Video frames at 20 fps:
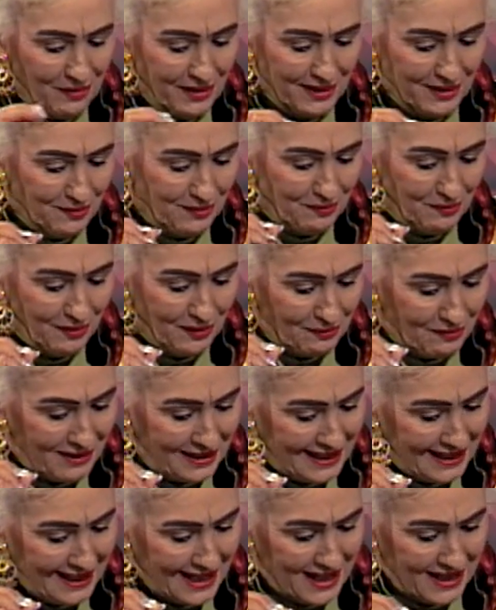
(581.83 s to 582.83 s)
we're
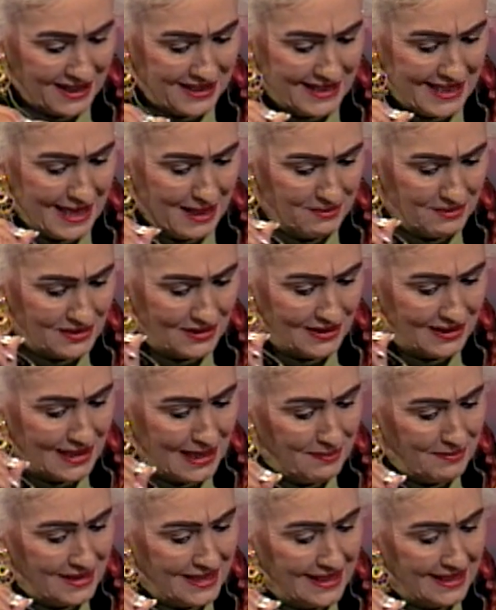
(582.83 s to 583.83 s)
running out of time, so
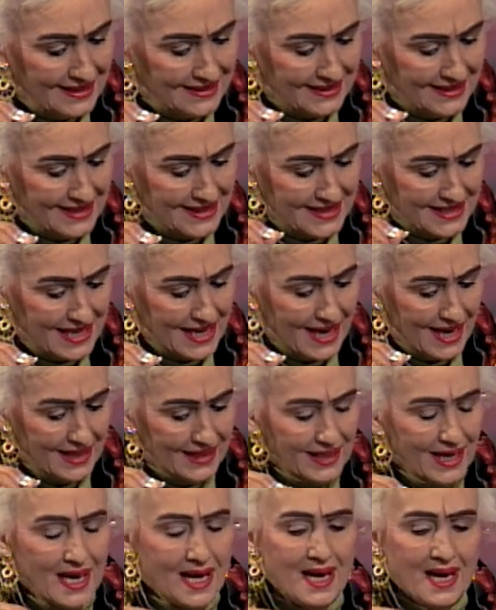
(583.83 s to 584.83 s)
let me get this
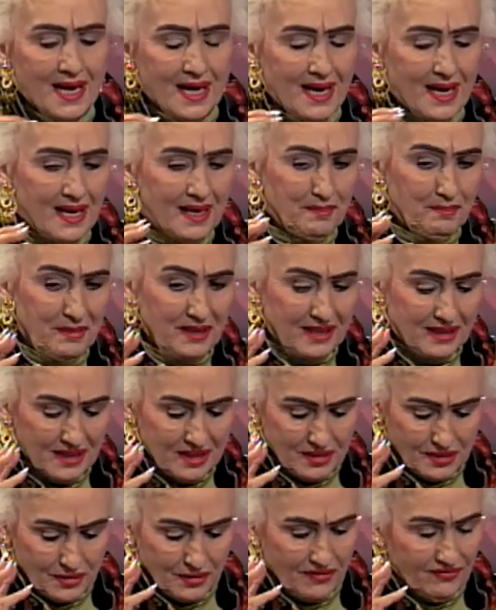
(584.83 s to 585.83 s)
in,
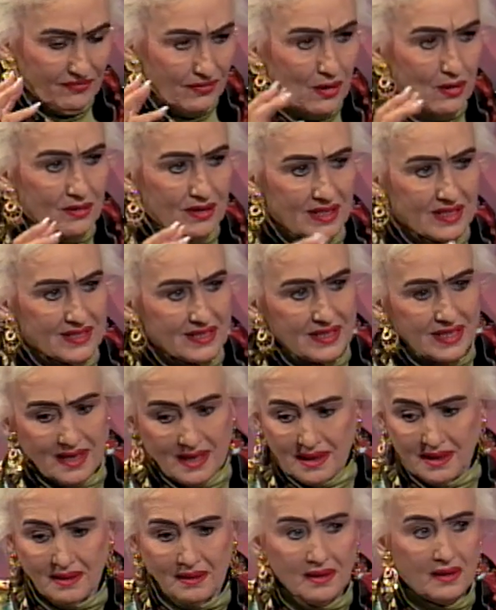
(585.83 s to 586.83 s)
because you're
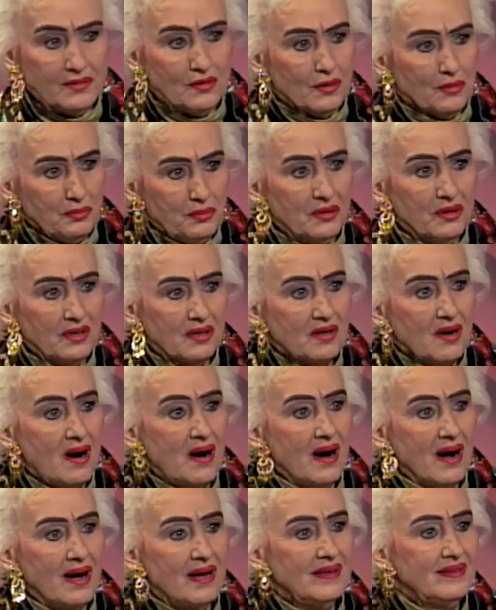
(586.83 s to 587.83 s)
focusing your book
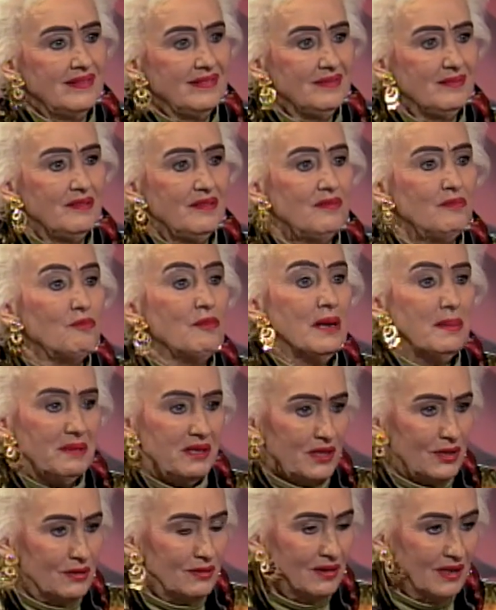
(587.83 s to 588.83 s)
on
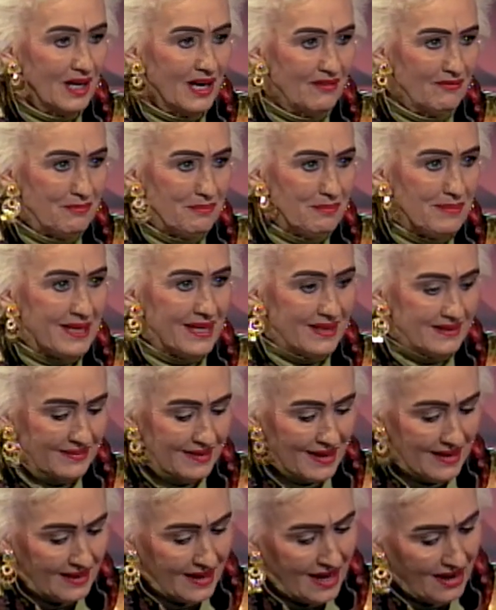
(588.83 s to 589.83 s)
women who love men
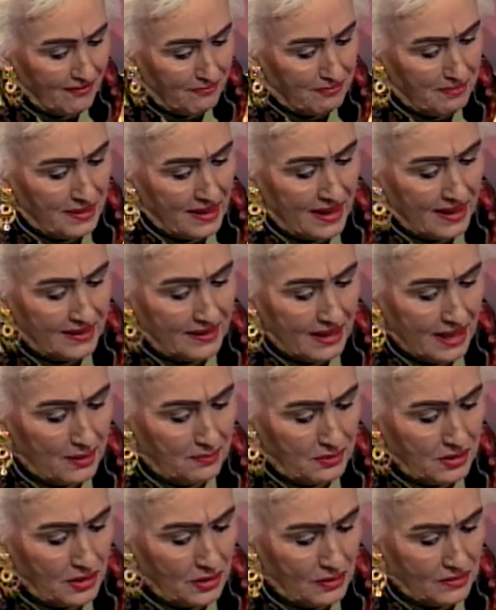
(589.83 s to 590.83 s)
that have been
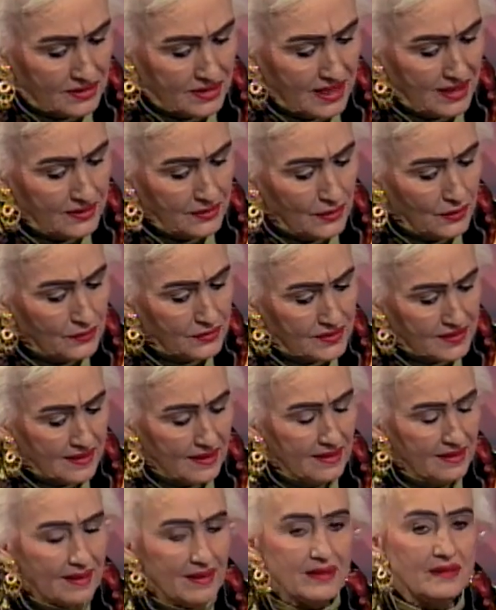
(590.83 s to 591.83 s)
abused, and
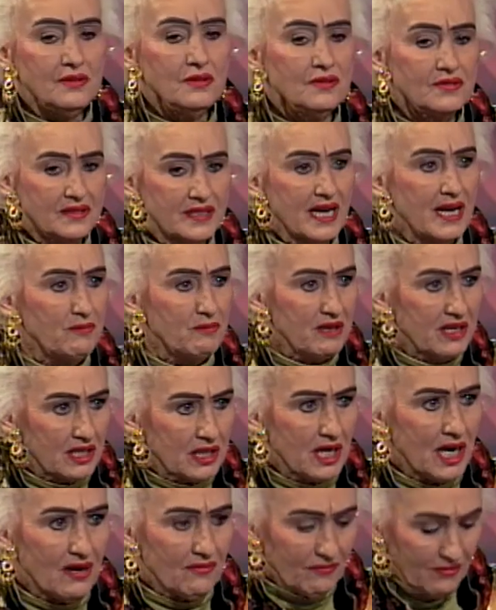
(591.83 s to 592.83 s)
you say
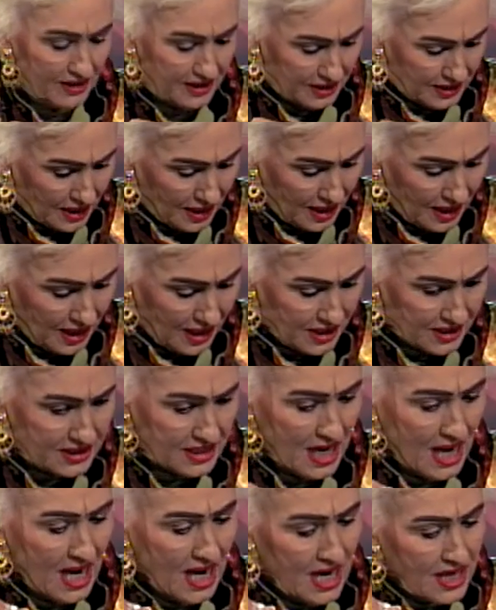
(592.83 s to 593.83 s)
recovery
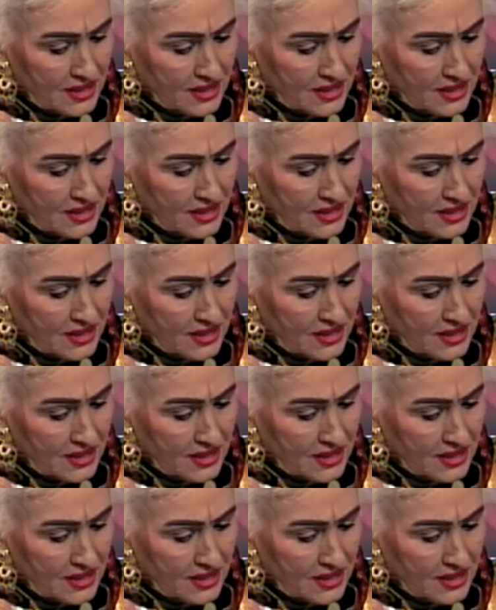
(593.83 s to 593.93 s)
does